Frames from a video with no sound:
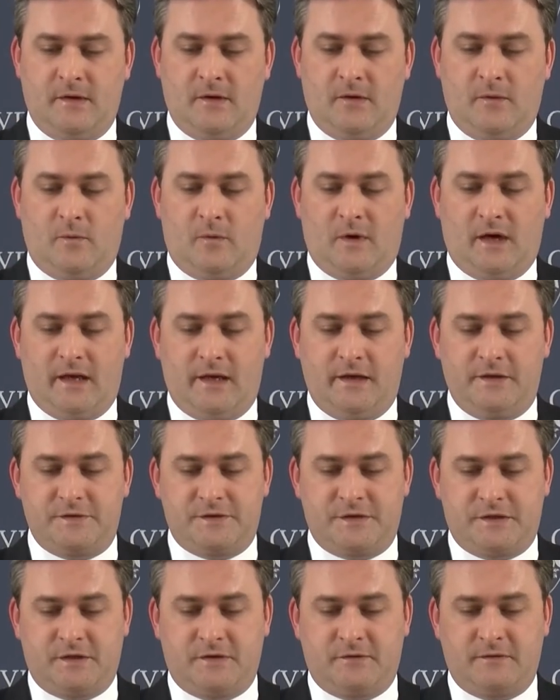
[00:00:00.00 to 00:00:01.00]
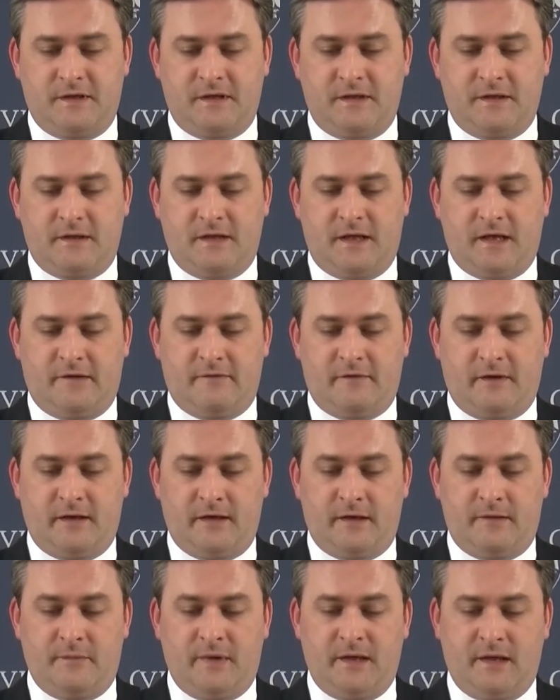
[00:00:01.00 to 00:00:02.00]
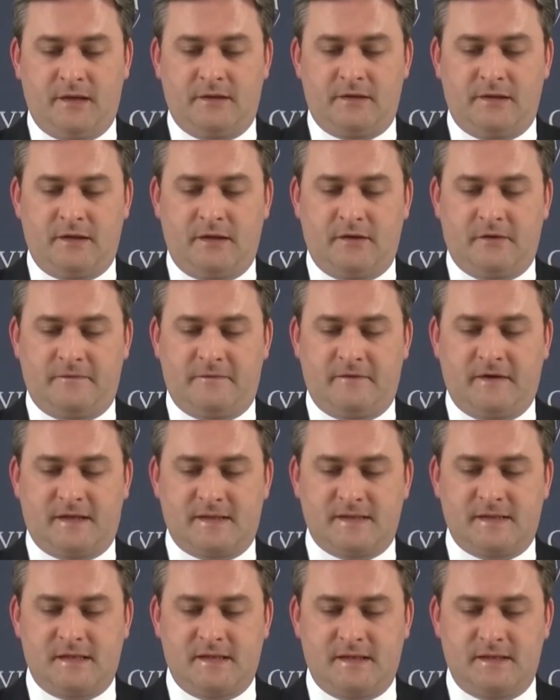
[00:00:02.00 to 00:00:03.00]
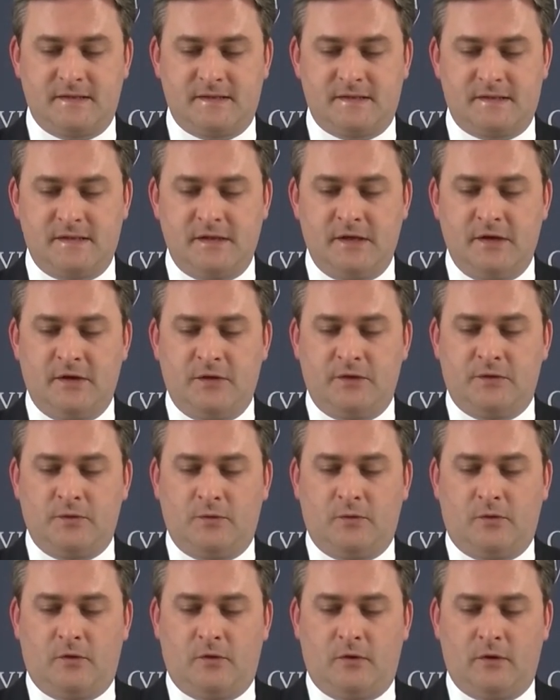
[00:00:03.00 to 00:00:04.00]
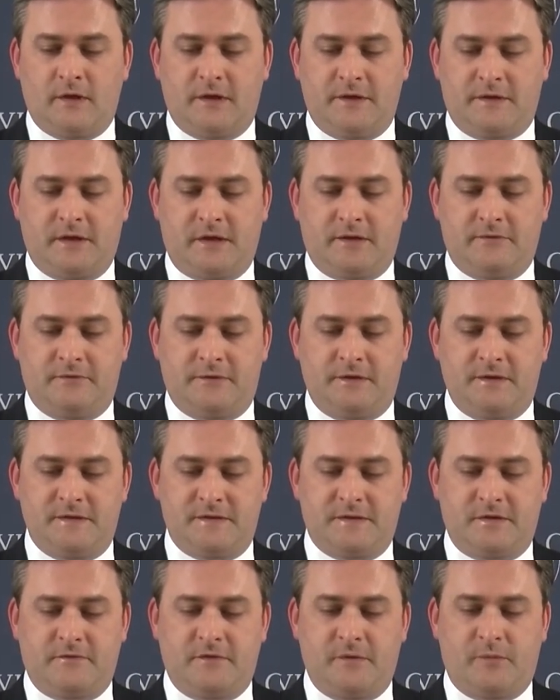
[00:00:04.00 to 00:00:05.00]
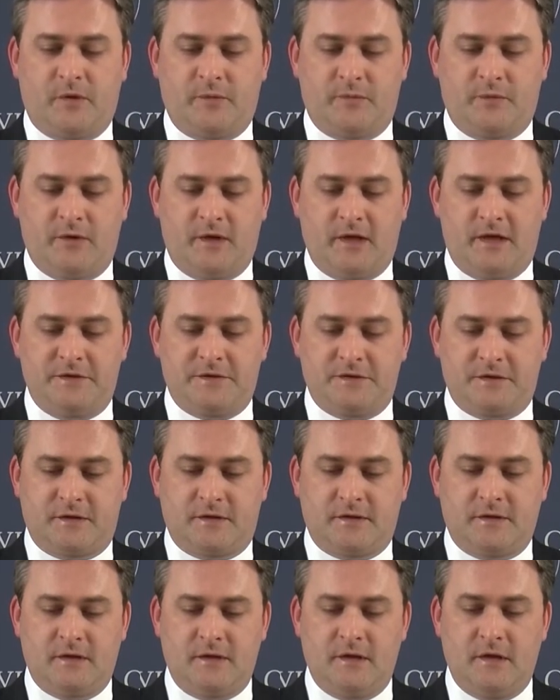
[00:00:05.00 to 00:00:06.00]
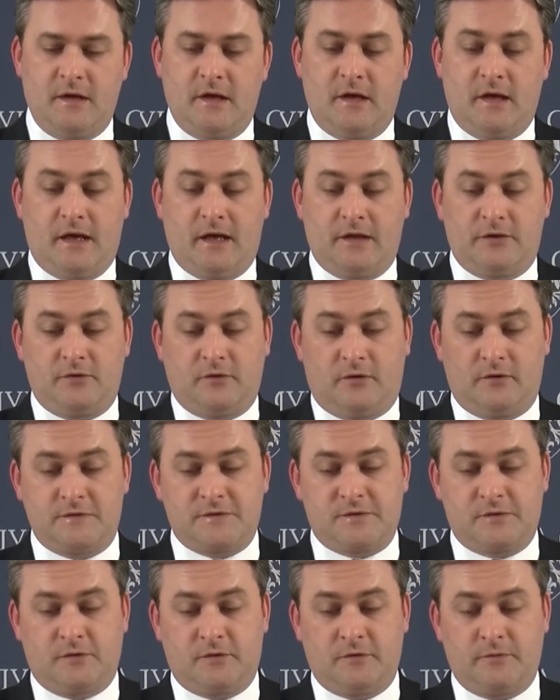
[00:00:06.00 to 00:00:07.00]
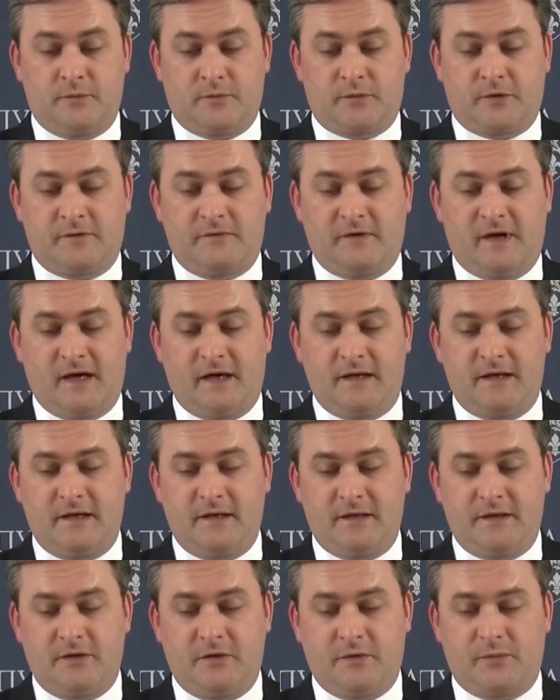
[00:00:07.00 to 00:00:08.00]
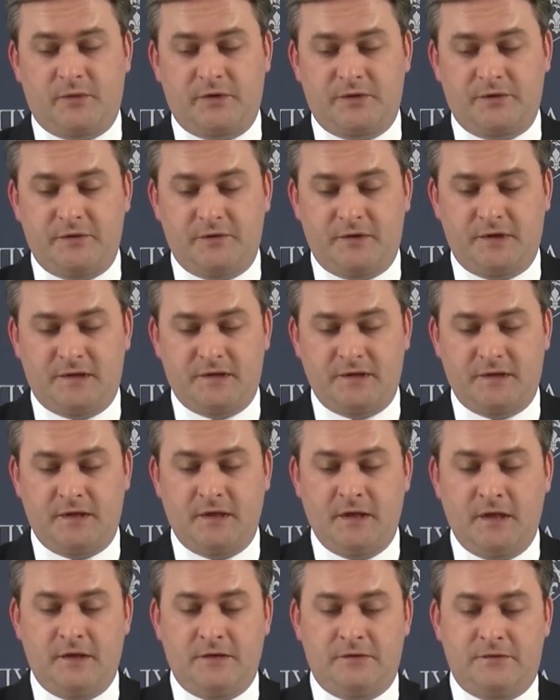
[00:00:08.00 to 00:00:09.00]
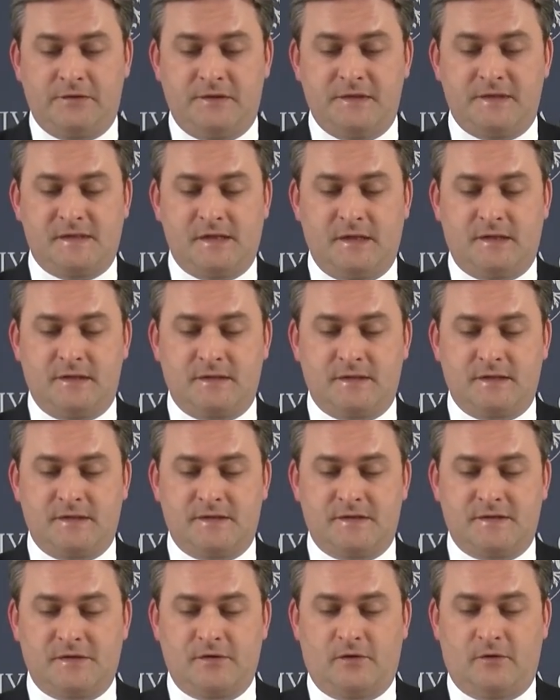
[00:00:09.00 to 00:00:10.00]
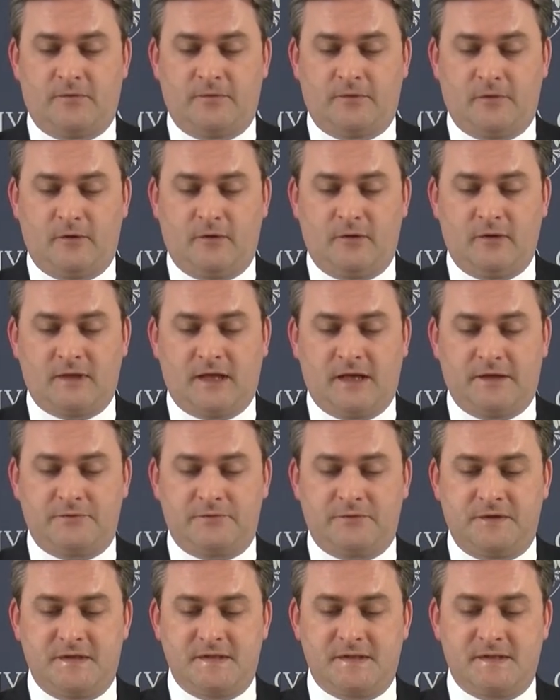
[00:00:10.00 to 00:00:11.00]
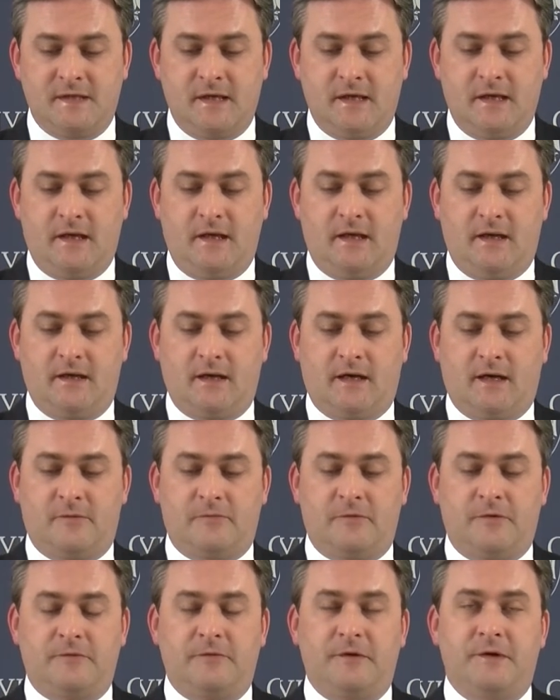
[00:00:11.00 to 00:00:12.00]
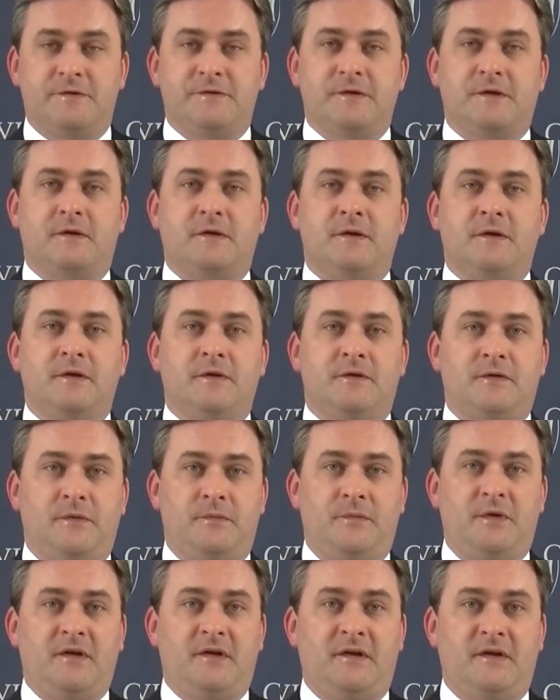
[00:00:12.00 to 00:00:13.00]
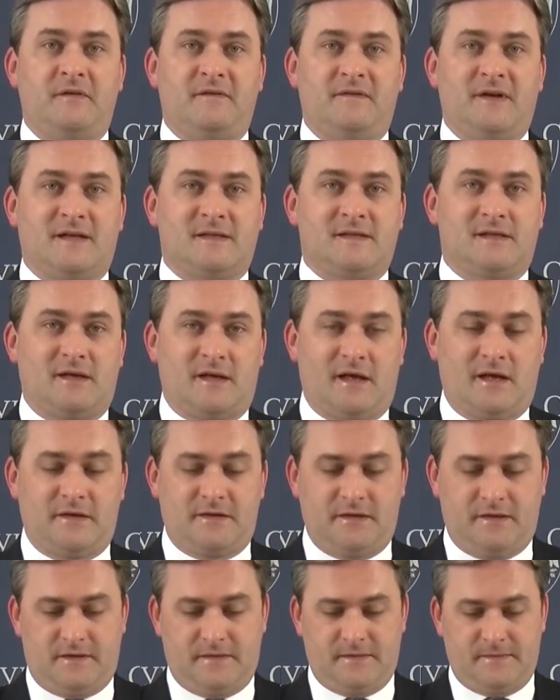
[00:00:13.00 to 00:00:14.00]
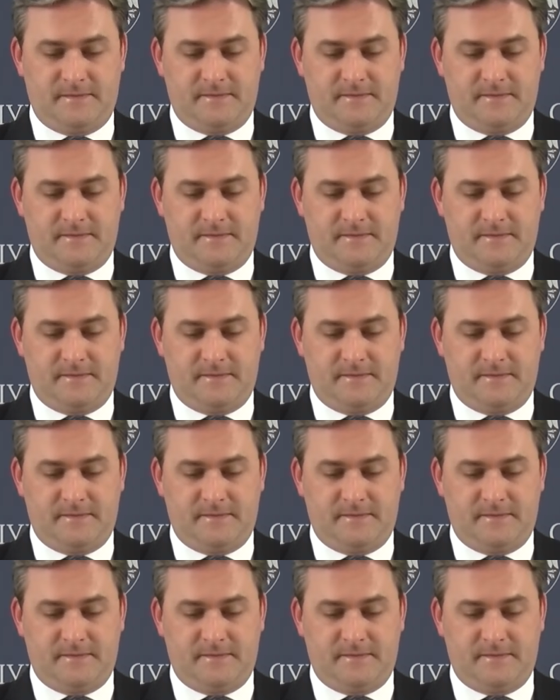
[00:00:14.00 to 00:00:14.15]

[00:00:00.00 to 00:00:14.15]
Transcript: while ensuring the availability of vaccines to all categories of the population, and also providing the opportunity to the citizens of all countries in our region to be vaccinated.